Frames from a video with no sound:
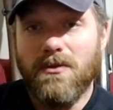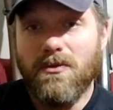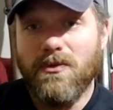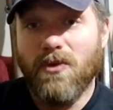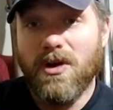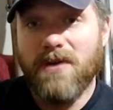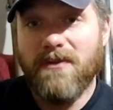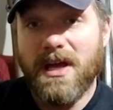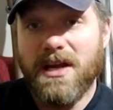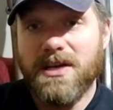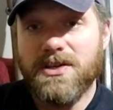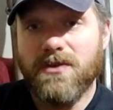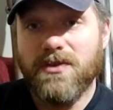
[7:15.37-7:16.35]
one
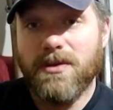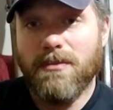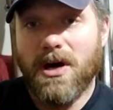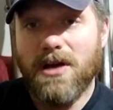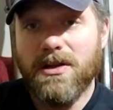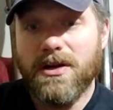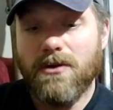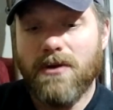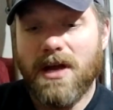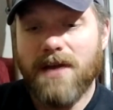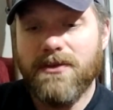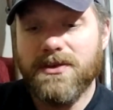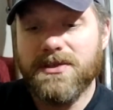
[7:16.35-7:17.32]
advantage over the Mannlicher
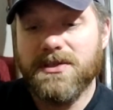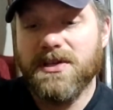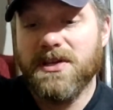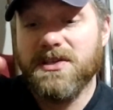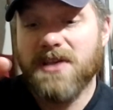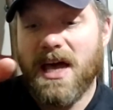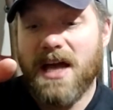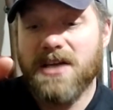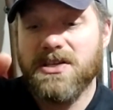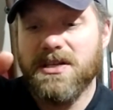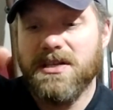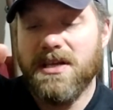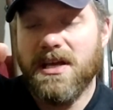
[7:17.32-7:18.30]
rifles is this
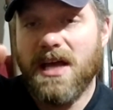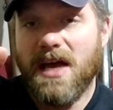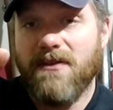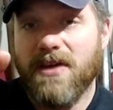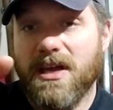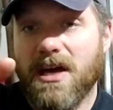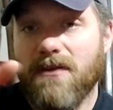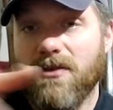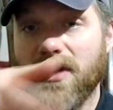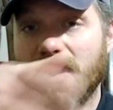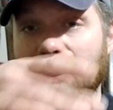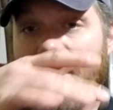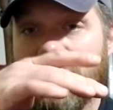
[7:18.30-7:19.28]
actually did have a cover
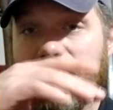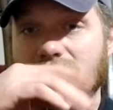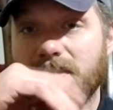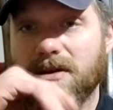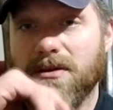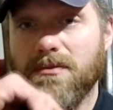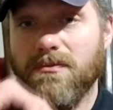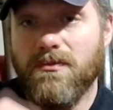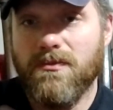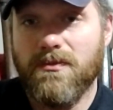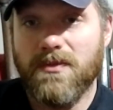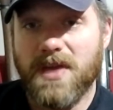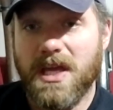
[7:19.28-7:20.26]
there to
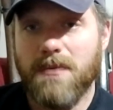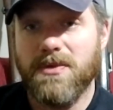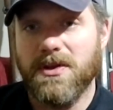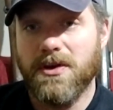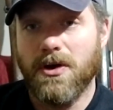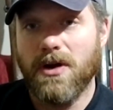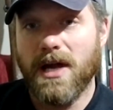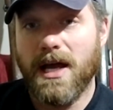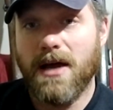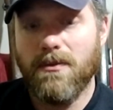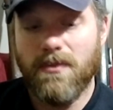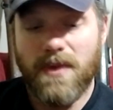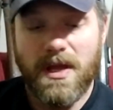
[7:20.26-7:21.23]
keep the dirt
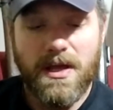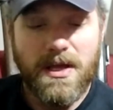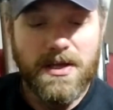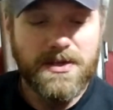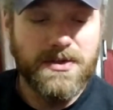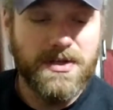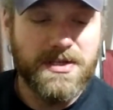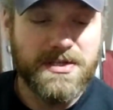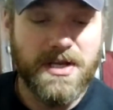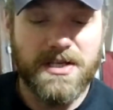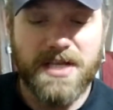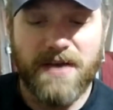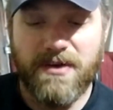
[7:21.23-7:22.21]
out. So this
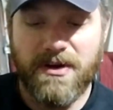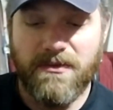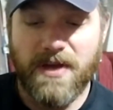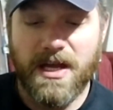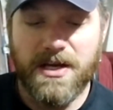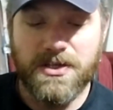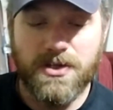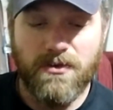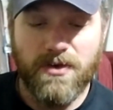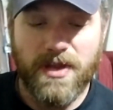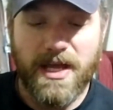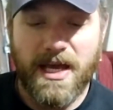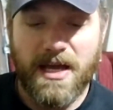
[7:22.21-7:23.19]
does have an advantage
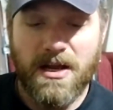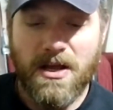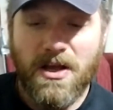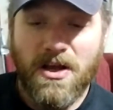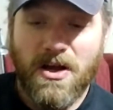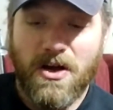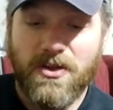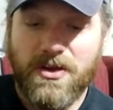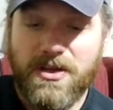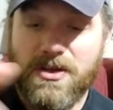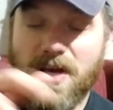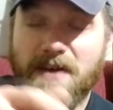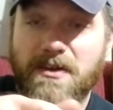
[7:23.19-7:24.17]
over that. Although
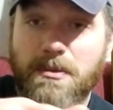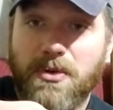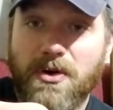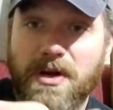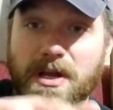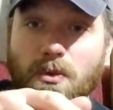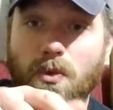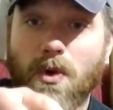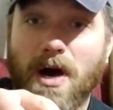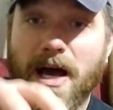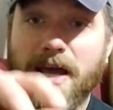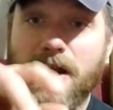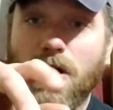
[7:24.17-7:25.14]
you do have a pretty
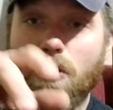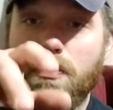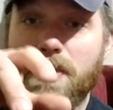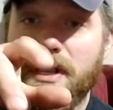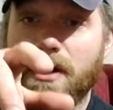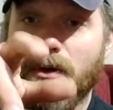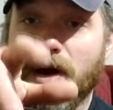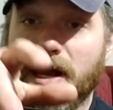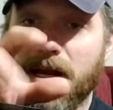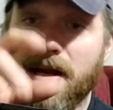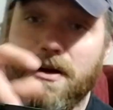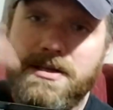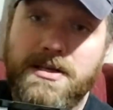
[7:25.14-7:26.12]
wide opening right
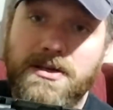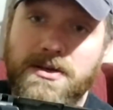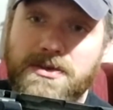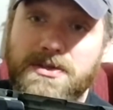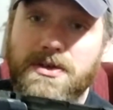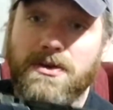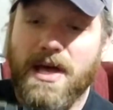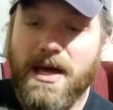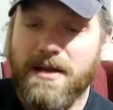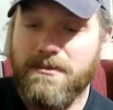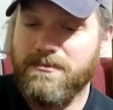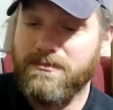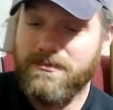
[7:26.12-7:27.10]
here too, so that